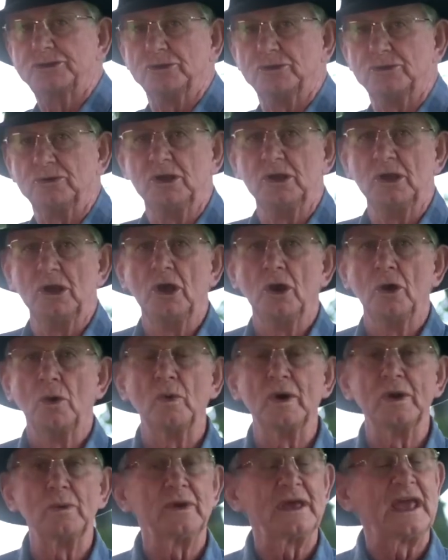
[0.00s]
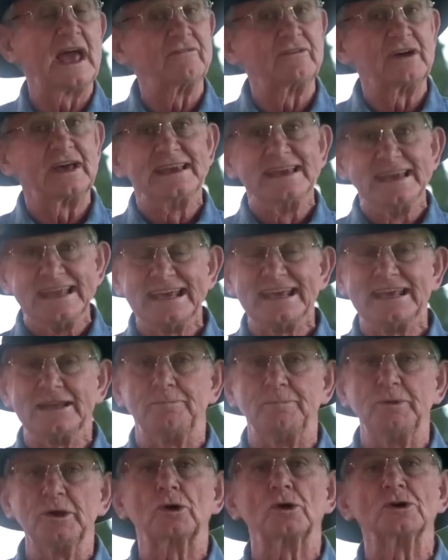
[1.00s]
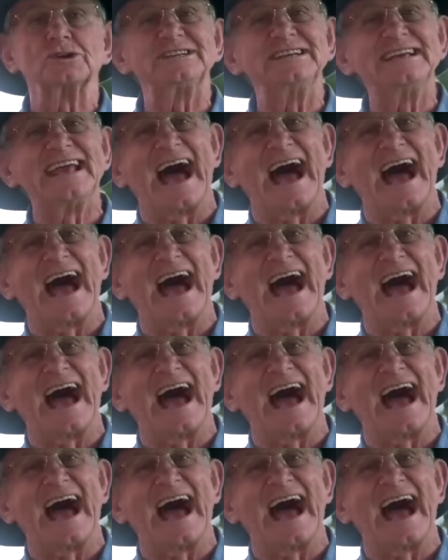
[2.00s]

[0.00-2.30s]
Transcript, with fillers: to when we have a need because he